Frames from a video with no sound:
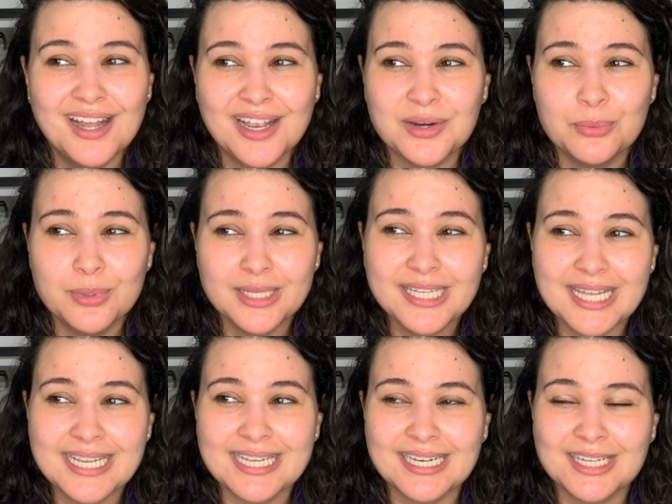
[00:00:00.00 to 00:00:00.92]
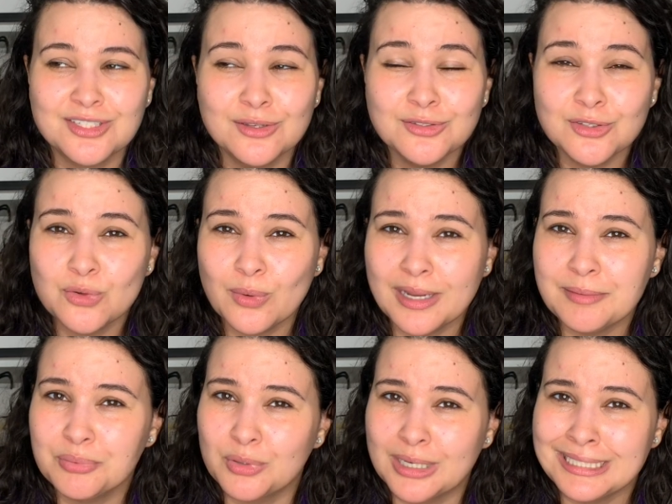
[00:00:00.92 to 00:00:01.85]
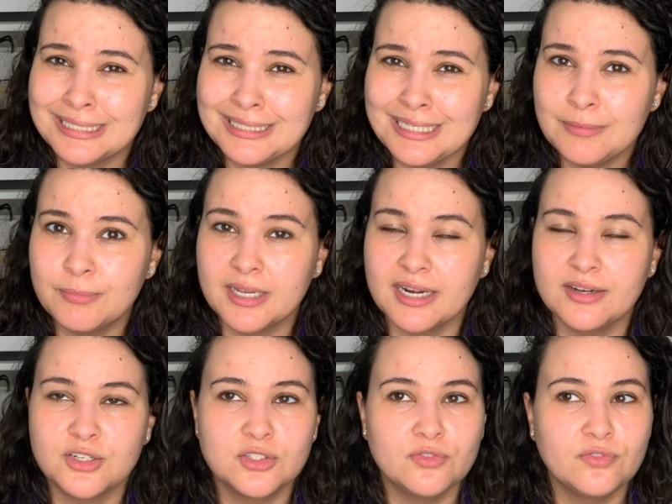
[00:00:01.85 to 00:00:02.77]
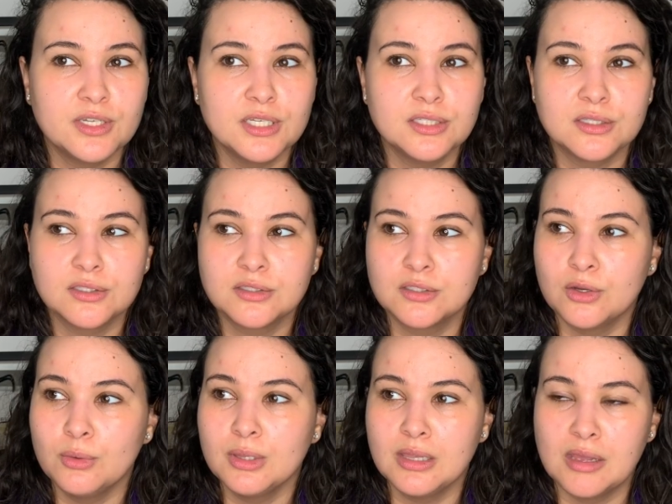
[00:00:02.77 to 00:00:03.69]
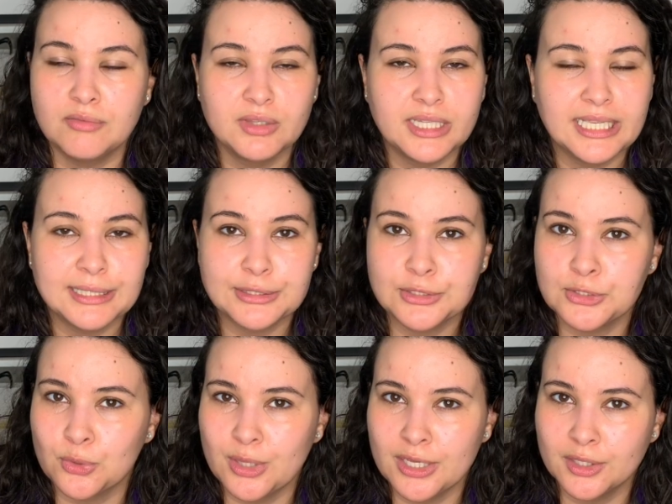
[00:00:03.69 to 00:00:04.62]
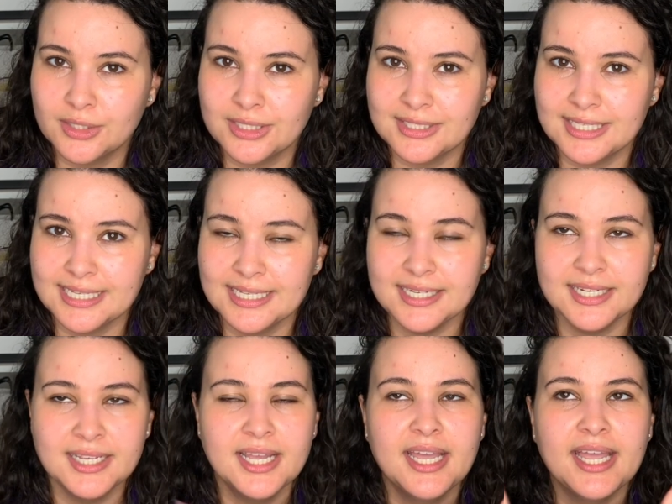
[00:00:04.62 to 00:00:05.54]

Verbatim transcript: I really like it. It's also quite pricey, but it just feels so lovely and soothing on the skin.